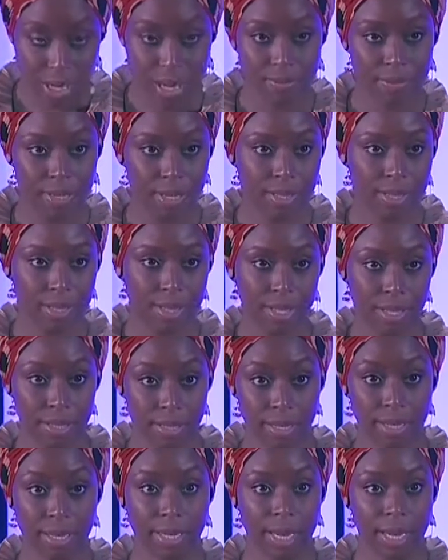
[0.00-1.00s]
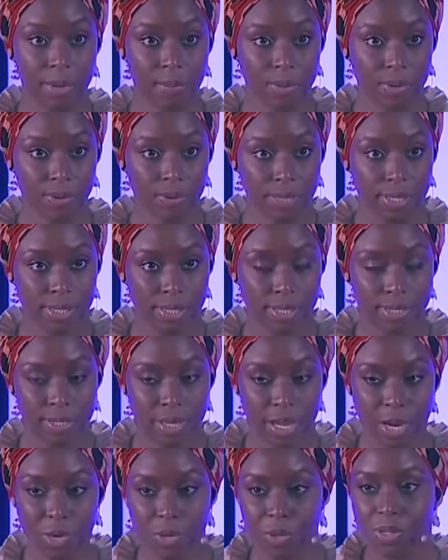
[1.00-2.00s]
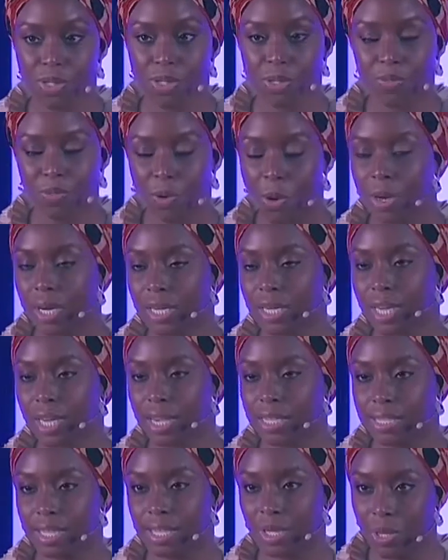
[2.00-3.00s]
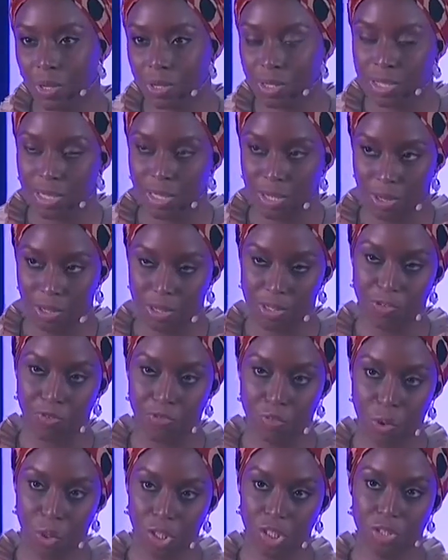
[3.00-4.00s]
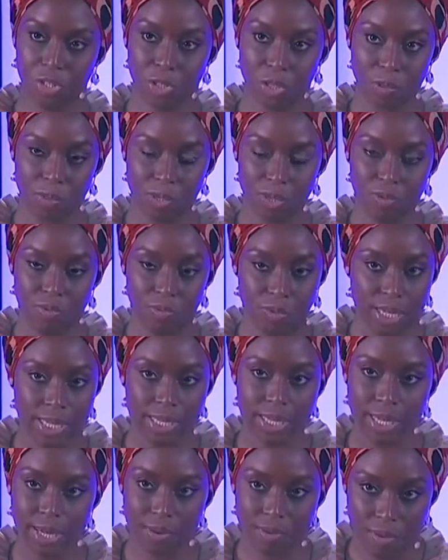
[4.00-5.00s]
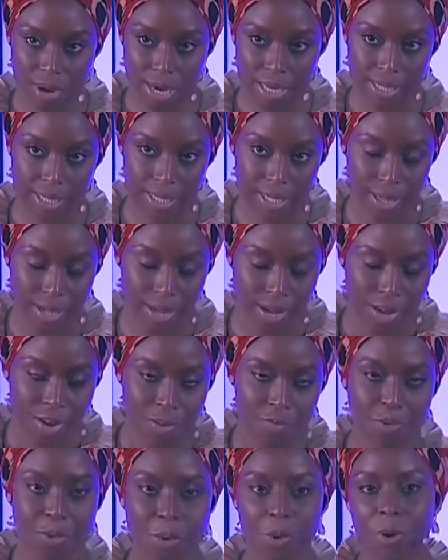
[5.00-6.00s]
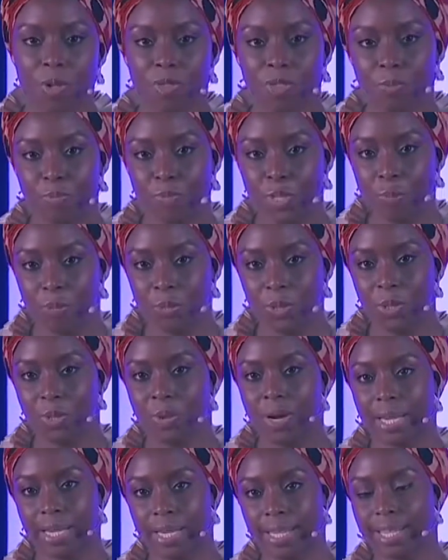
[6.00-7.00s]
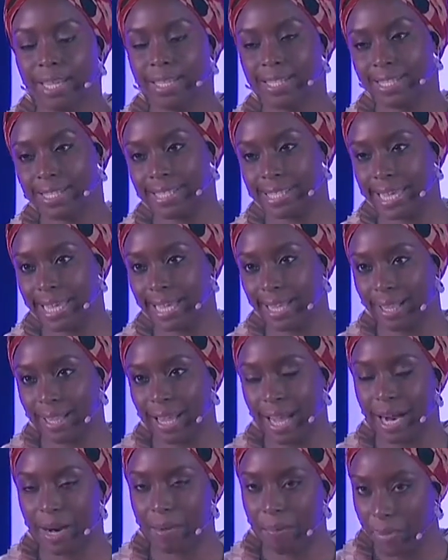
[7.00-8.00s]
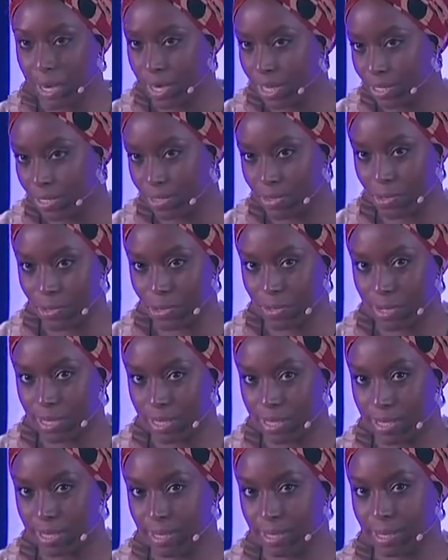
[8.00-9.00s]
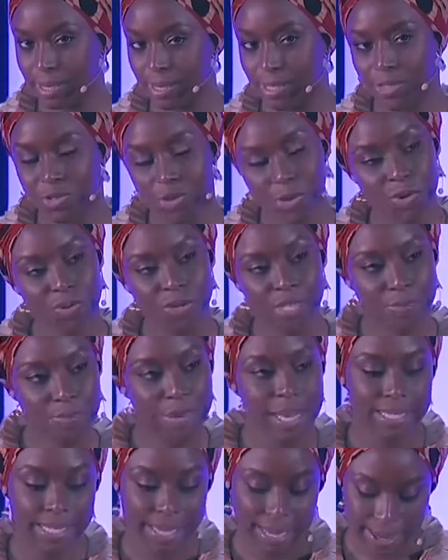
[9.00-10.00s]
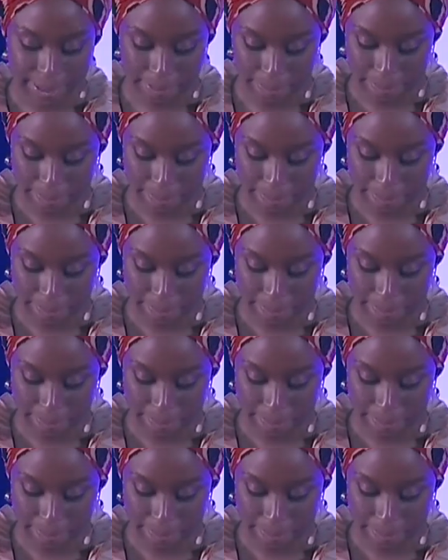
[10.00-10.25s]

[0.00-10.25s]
have anything in their libraries, and also of organizing lots and lots of workshops on reading and writing for all the people who are eager to tell our many stories. Stories matter.